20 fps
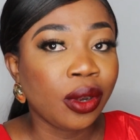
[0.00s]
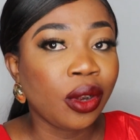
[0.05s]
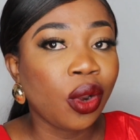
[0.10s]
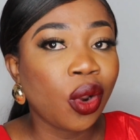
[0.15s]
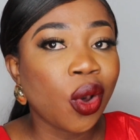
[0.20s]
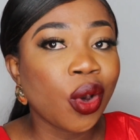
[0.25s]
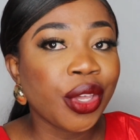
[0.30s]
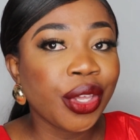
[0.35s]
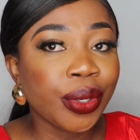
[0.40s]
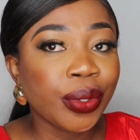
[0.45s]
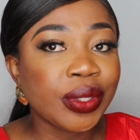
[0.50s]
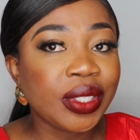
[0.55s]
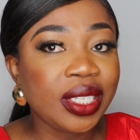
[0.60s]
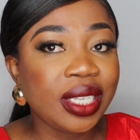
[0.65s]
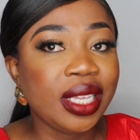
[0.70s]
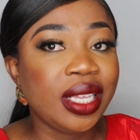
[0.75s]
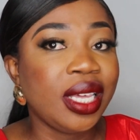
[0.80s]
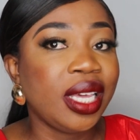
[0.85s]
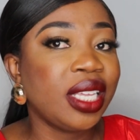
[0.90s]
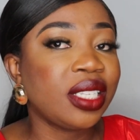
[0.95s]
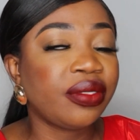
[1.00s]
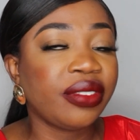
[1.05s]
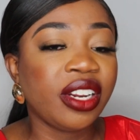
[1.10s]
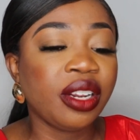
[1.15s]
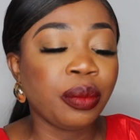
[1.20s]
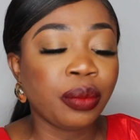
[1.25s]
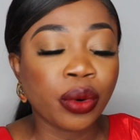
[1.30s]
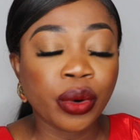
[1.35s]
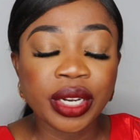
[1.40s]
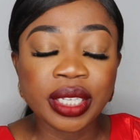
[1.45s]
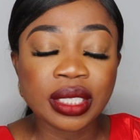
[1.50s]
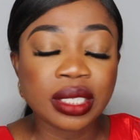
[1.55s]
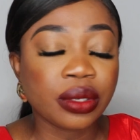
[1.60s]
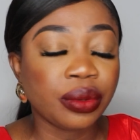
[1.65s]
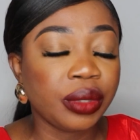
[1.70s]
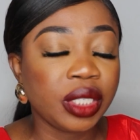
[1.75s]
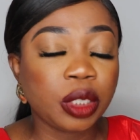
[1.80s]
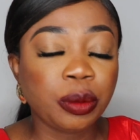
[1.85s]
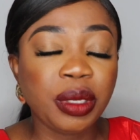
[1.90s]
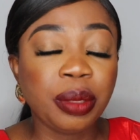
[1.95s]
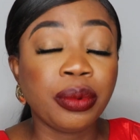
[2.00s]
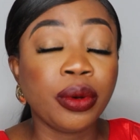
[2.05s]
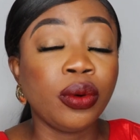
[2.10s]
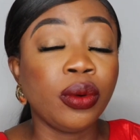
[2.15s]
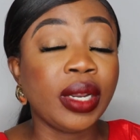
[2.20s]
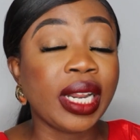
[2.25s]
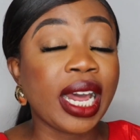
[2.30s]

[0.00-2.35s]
Loyalty is very important to rich people.